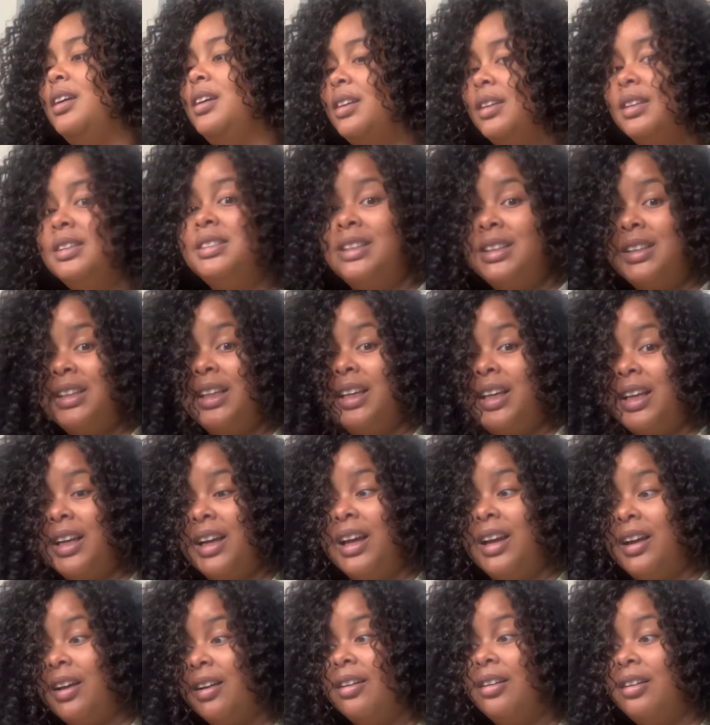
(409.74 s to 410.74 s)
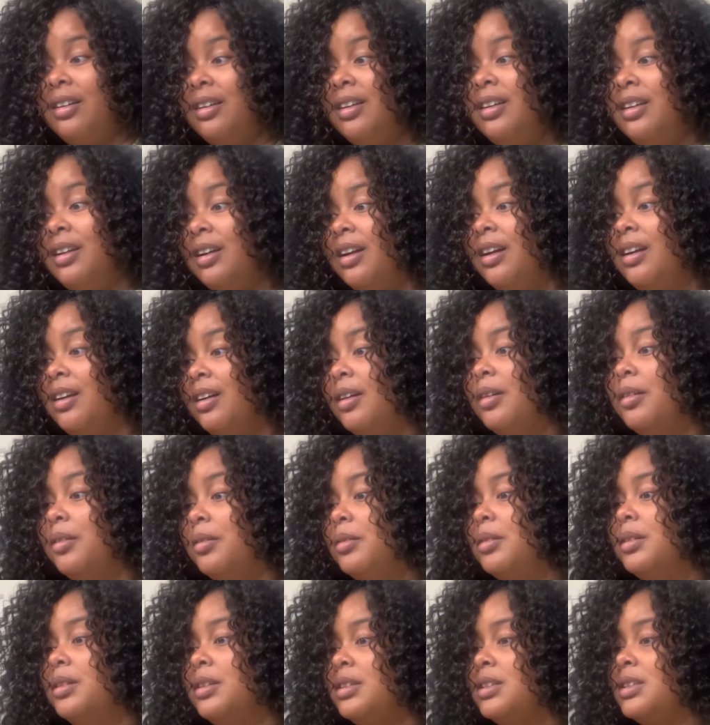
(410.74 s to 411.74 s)
synthetic hair.
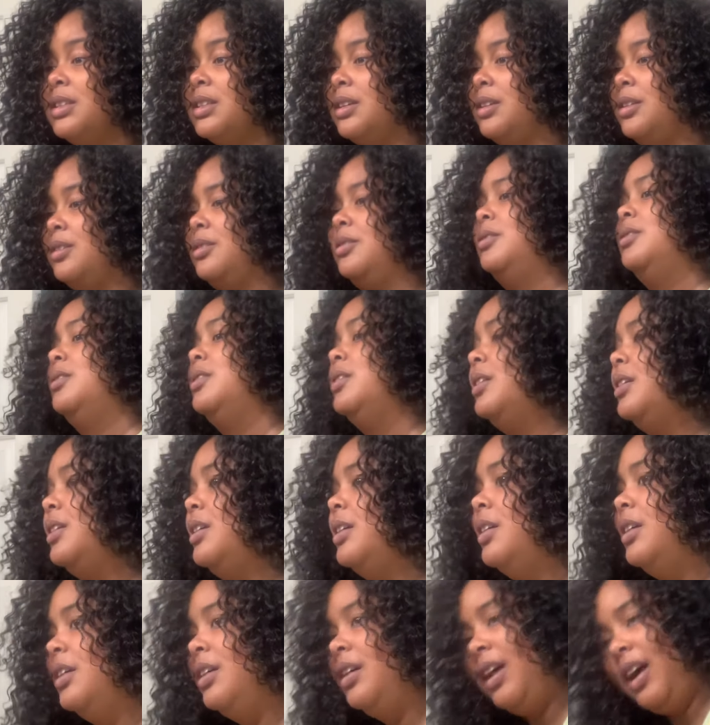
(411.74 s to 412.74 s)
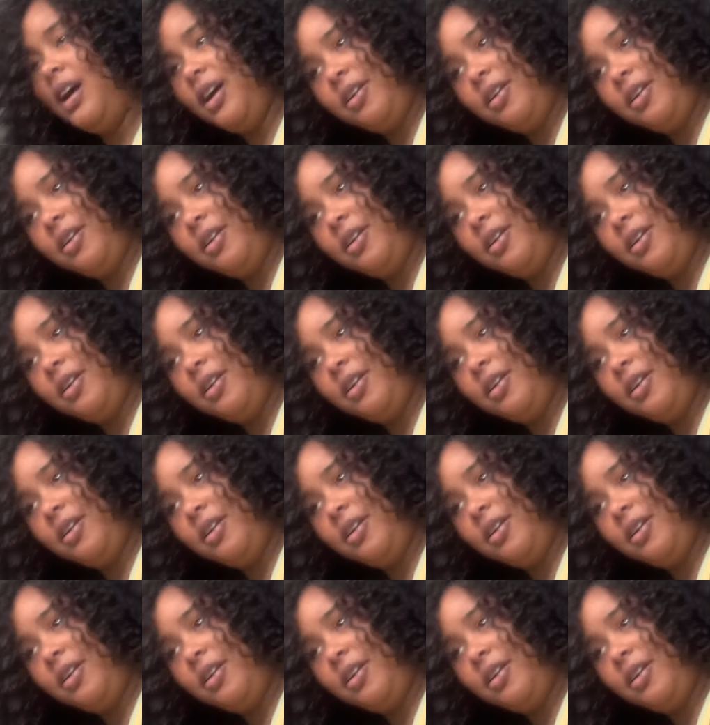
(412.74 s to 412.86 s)
So I